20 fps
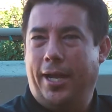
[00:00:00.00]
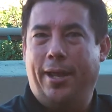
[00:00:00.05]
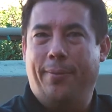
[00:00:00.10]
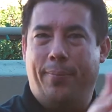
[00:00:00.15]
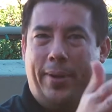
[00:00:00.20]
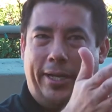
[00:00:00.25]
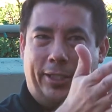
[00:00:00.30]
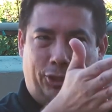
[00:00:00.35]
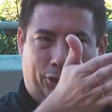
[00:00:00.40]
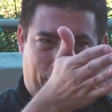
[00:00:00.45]

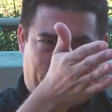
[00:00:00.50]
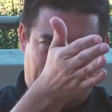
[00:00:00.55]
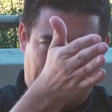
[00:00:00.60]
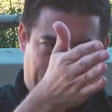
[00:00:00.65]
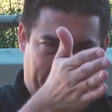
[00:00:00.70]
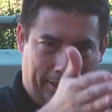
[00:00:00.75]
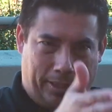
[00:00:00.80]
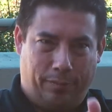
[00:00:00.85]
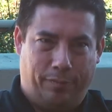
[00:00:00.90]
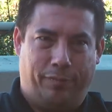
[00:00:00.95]
and make sure that
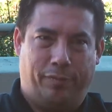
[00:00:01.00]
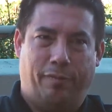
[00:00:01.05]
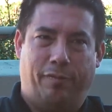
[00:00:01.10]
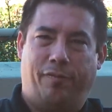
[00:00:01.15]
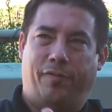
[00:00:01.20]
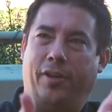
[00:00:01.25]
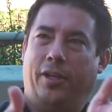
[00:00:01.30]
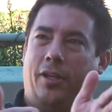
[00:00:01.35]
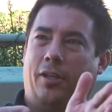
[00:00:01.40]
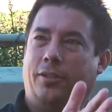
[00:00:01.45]
they can
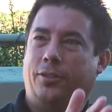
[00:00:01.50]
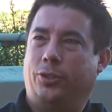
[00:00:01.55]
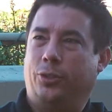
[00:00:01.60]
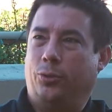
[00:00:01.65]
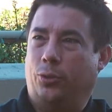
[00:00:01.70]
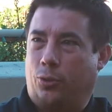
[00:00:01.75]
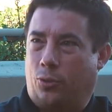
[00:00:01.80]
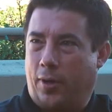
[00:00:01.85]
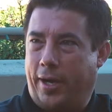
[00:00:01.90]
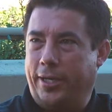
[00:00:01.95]
fulfill and
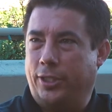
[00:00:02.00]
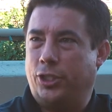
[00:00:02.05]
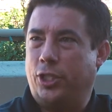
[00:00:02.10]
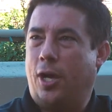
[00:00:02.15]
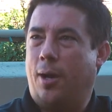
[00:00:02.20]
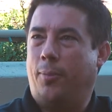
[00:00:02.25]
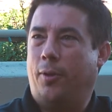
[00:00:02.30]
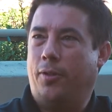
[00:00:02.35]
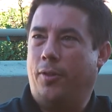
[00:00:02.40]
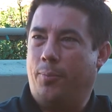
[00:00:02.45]
do a great
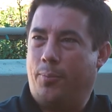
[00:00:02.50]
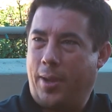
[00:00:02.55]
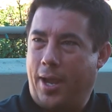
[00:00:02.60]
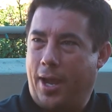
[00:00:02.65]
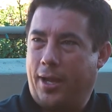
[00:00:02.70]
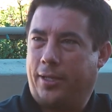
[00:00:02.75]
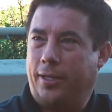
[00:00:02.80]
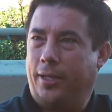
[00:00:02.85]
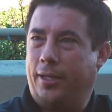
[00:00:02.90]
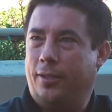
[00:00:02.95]
job on the
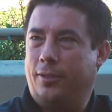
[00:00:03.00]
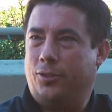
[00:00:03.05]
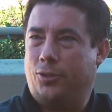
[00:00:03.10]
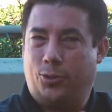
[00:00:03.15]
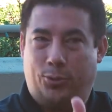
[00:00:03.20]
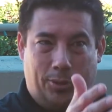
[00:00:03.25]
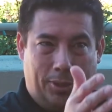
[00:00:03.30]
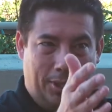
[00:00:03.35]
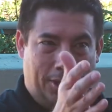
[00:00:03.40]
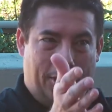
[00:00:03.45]
back end,
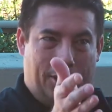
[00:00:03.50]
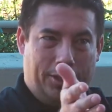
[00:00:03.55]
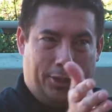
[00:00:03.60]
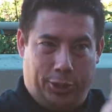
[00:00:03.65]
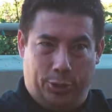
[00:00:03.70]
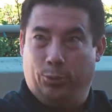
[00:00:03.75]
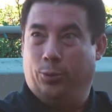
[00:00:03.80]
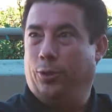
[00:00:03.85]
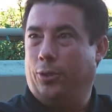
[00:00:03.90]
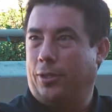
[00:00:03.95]
so
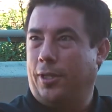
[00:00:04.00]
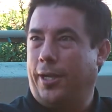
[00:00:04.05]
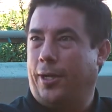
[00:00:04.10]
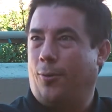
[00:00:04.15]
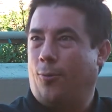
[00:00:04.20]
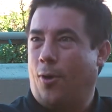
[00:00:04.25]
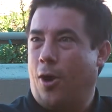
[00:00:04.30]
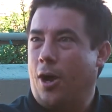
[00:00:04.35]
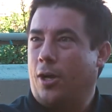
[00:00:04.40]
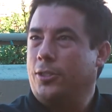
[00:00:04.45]
you look
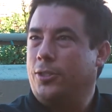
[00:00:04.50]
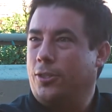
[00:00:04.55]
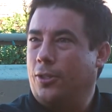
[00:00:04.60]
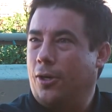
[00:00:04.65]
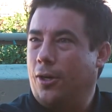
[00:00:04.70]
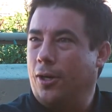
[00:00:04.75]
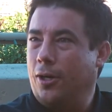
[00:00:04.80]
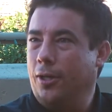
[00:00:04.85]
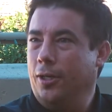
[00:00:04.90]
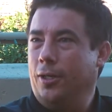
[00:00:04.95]
like a rock
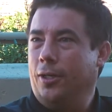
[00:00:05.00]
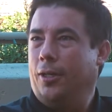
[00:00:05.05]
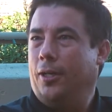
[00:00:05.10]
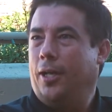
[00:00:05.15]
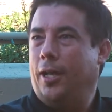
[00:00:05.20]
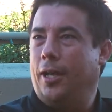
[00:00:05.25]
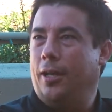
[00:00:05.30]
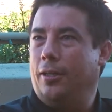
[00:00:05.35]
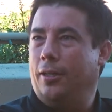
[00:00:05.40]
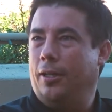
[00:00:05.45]
star
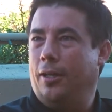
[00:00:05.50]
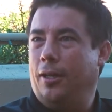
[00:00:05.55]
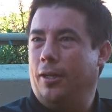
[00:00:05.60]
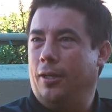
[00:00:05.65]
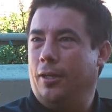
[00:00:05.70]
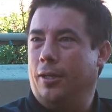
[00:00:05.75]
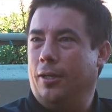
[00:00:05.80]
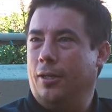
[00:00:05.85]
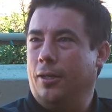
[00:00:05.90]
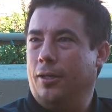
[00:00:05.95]
and
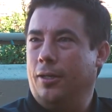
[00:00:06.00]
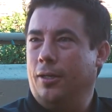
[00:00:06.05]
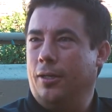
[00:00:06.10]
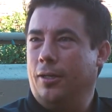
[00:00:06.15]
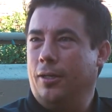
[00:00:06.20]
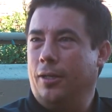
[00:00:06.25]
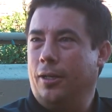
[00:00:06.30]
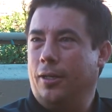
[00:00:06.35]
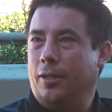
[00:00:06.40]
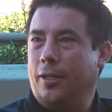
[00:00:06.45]
then uh,
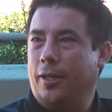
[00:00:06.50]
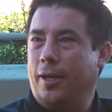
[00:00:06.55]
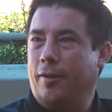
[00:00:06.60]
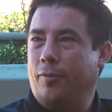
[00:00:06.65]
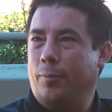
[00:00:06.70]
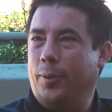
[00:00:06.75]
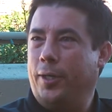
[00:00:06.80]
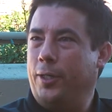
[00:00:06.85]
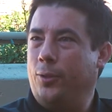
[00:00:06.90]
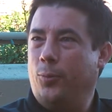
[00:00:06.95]
and then
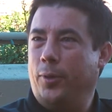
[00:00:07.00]
everybody